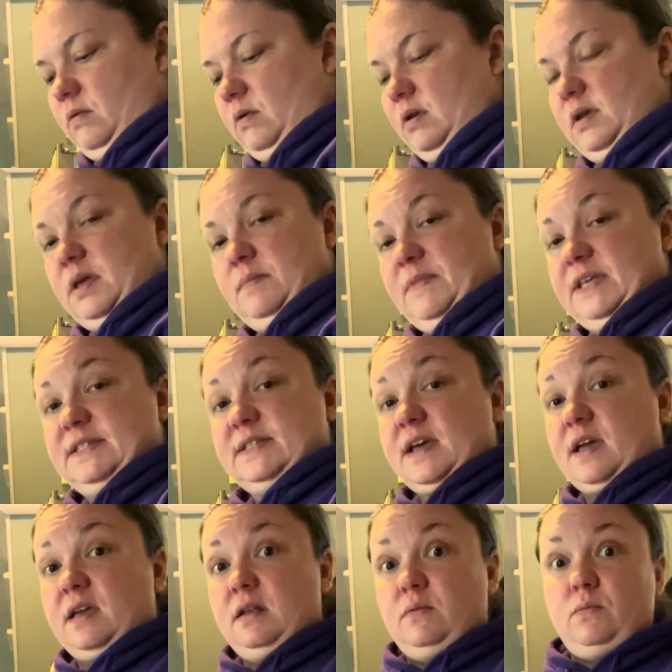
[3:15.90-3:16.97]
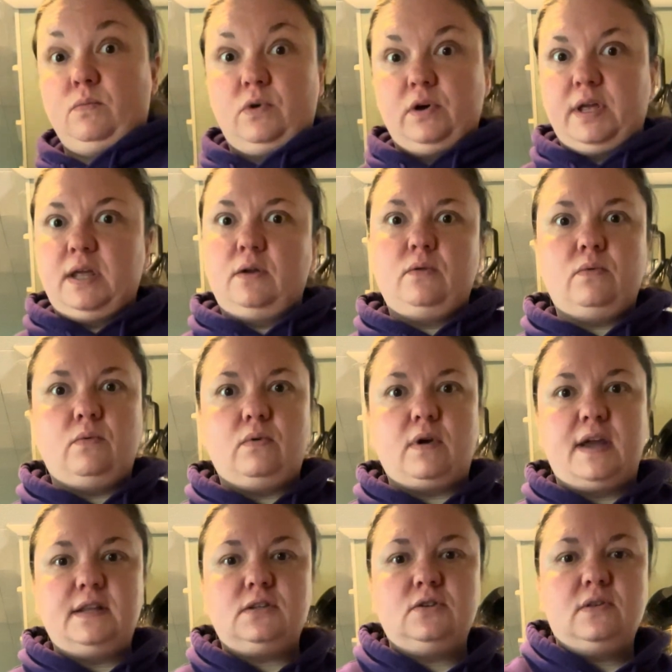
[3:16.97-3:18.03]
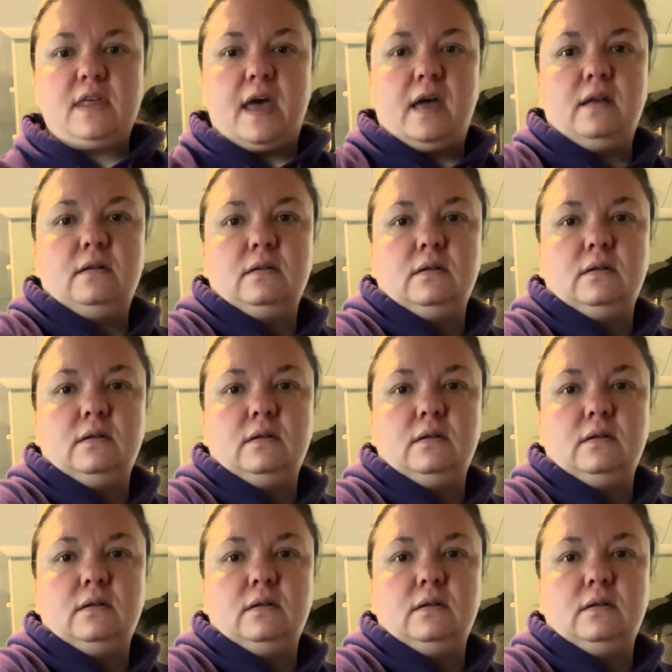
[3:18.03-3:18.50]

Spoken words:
give me a second and we'll get right to that.